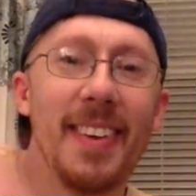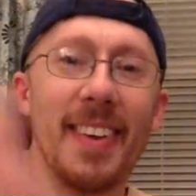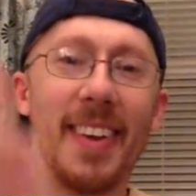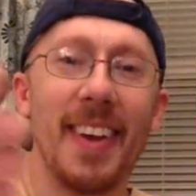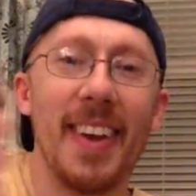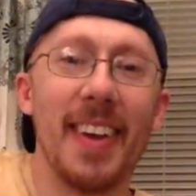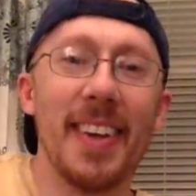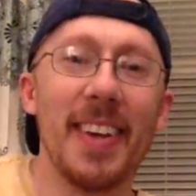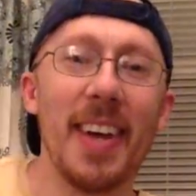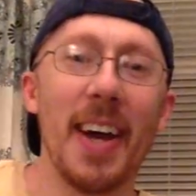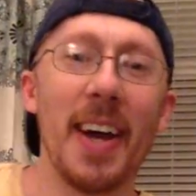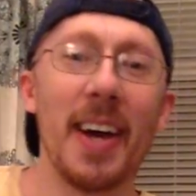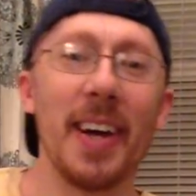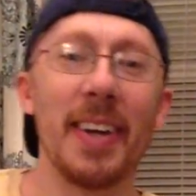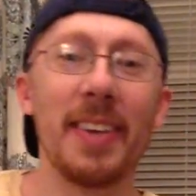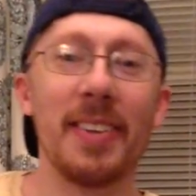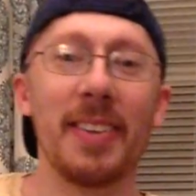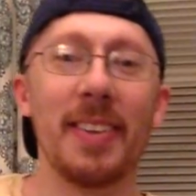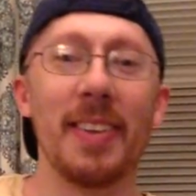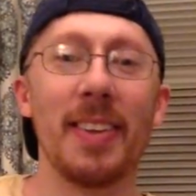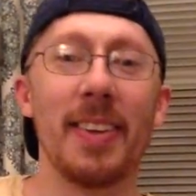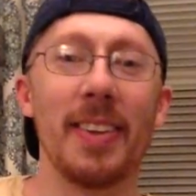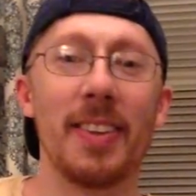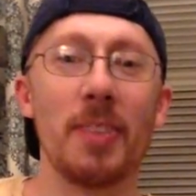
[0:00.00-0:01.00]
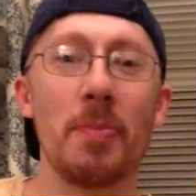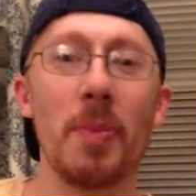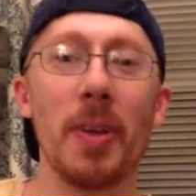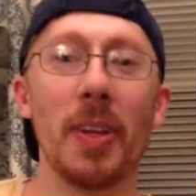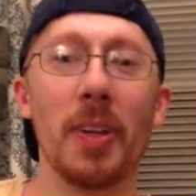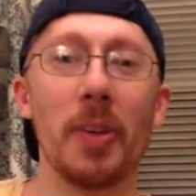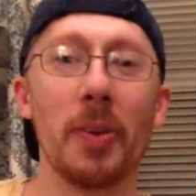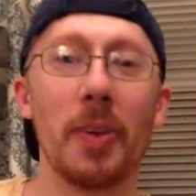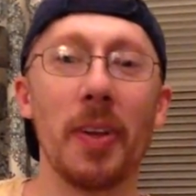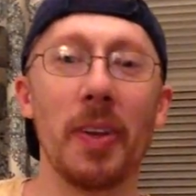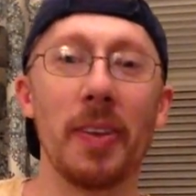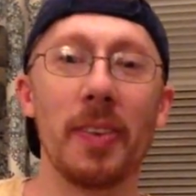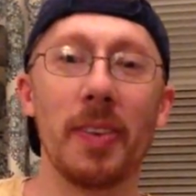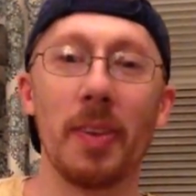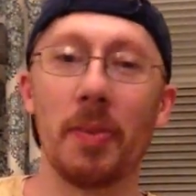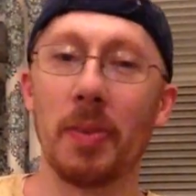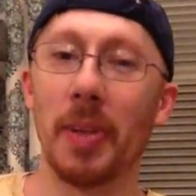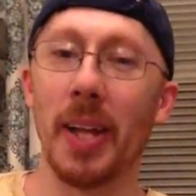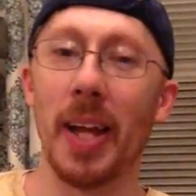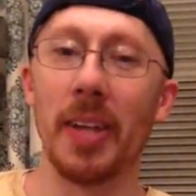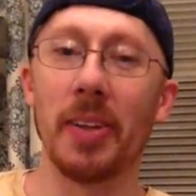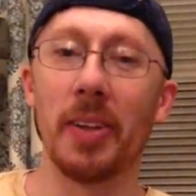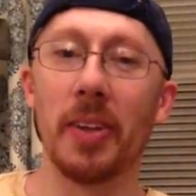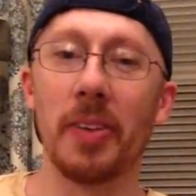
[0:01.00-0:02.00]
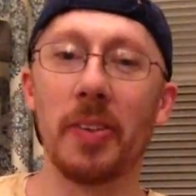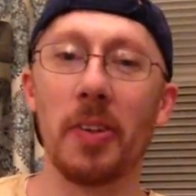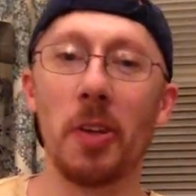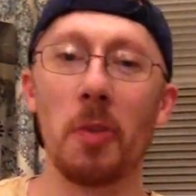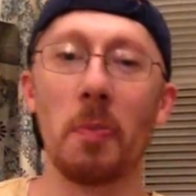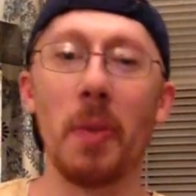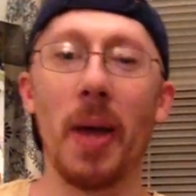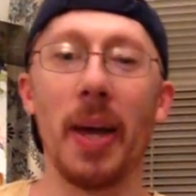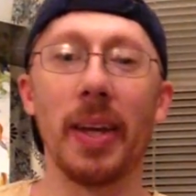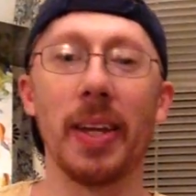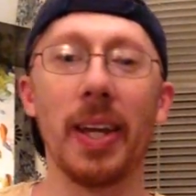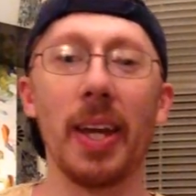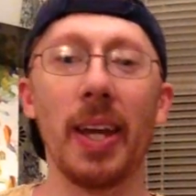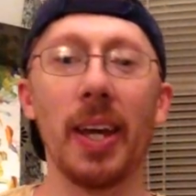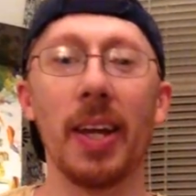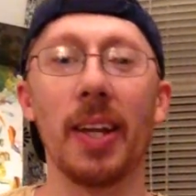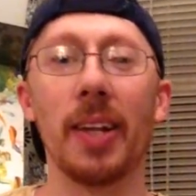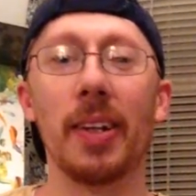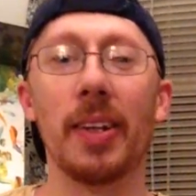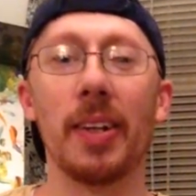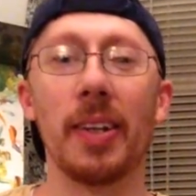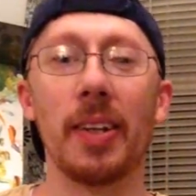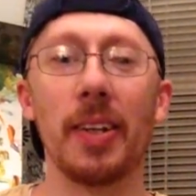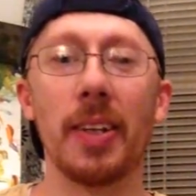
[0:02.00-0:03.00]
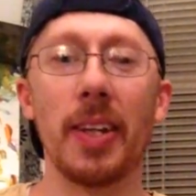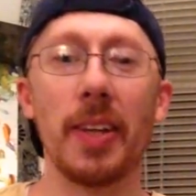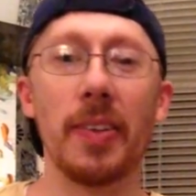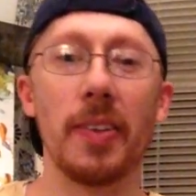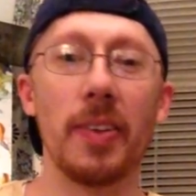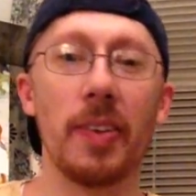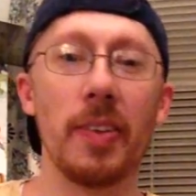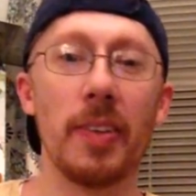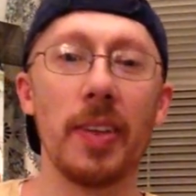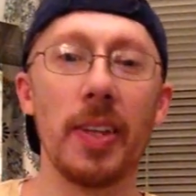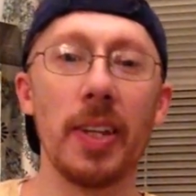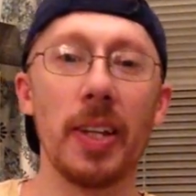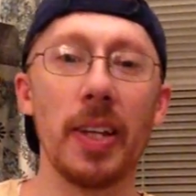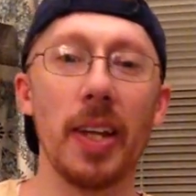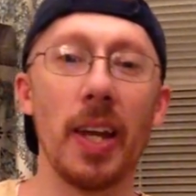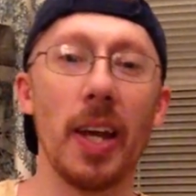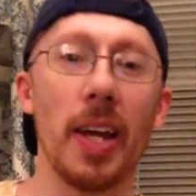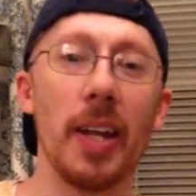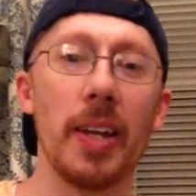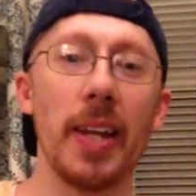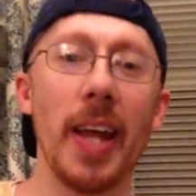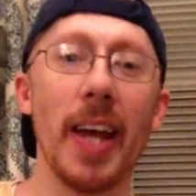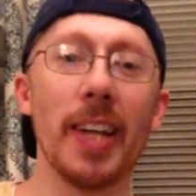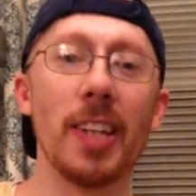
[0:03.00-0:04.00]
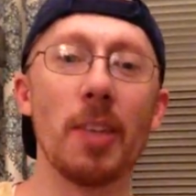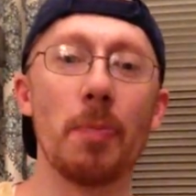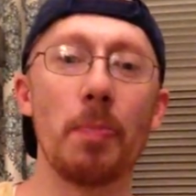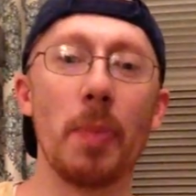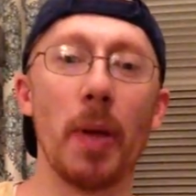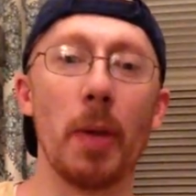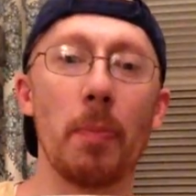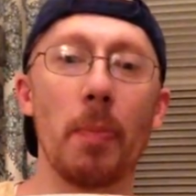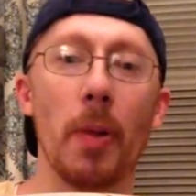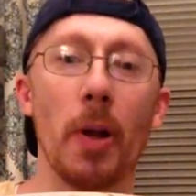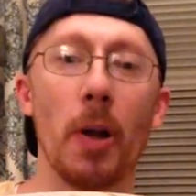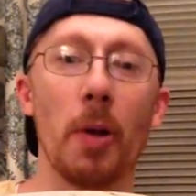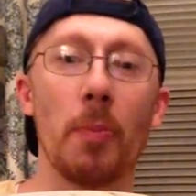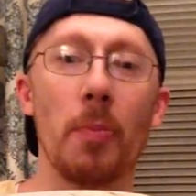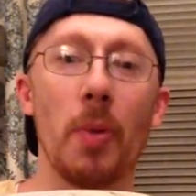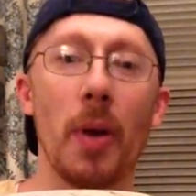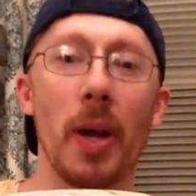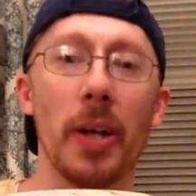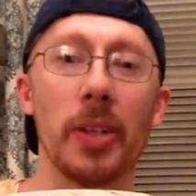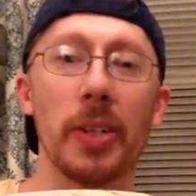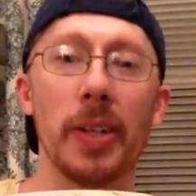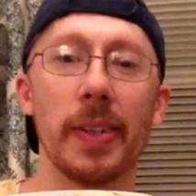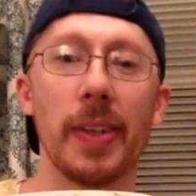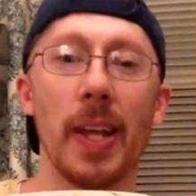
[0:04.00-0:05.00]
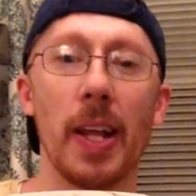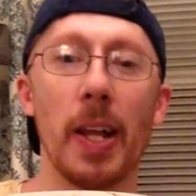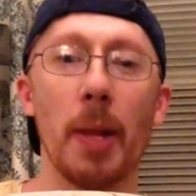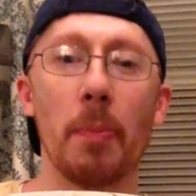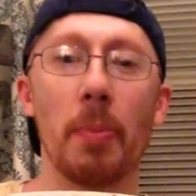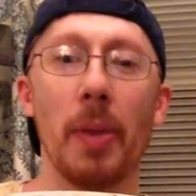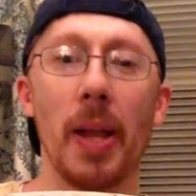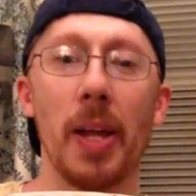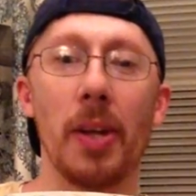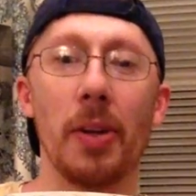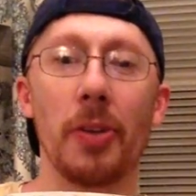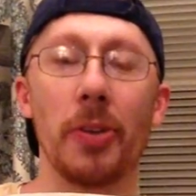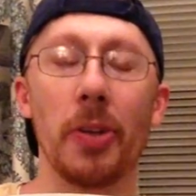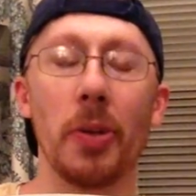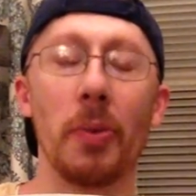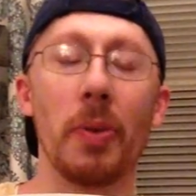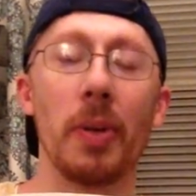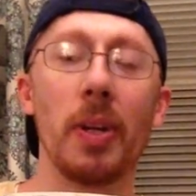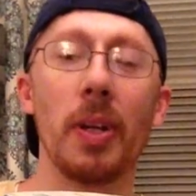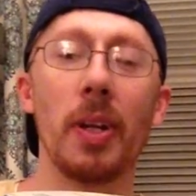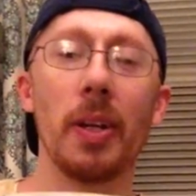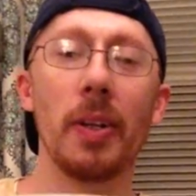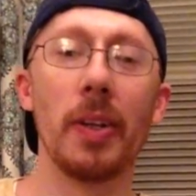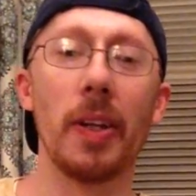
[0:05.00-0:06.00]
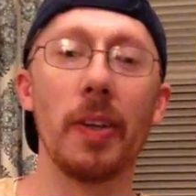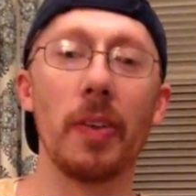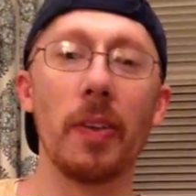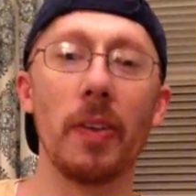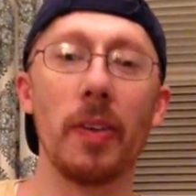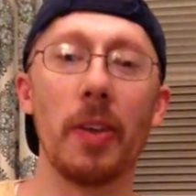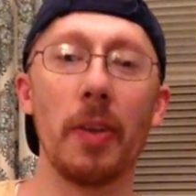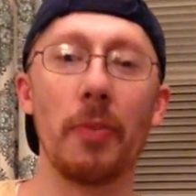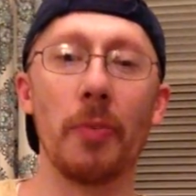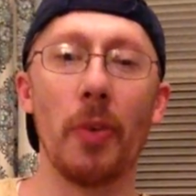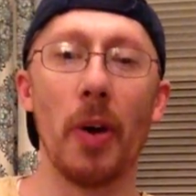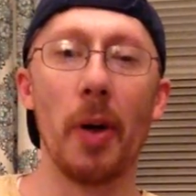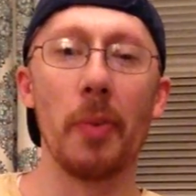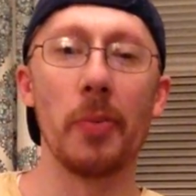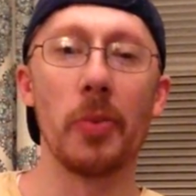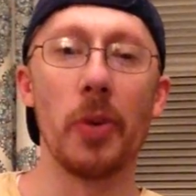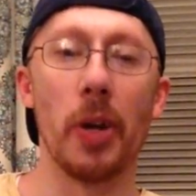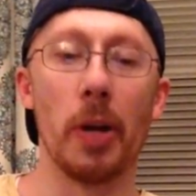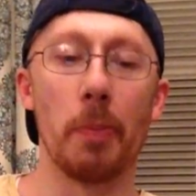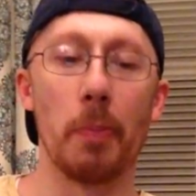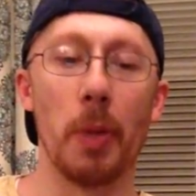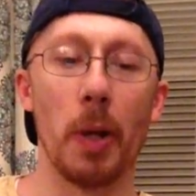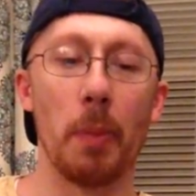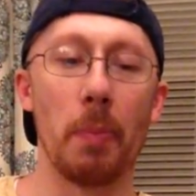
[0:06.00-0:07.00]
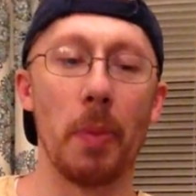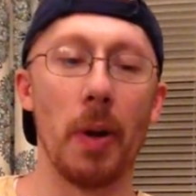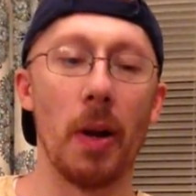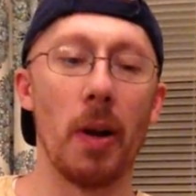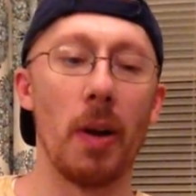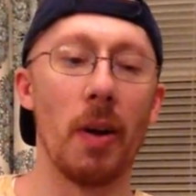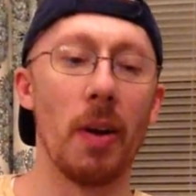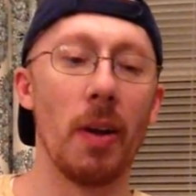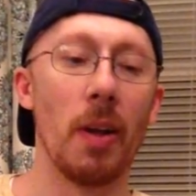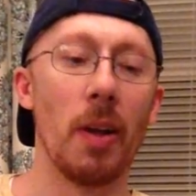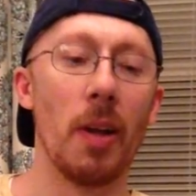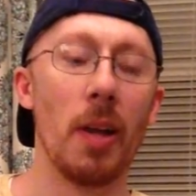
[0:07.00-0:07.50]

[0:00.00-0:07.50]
Hey guys, it's me Lucas. Glad you could tune back in. This is the next Big Bear project that I plan on doing. This is the farm truck Big Bear.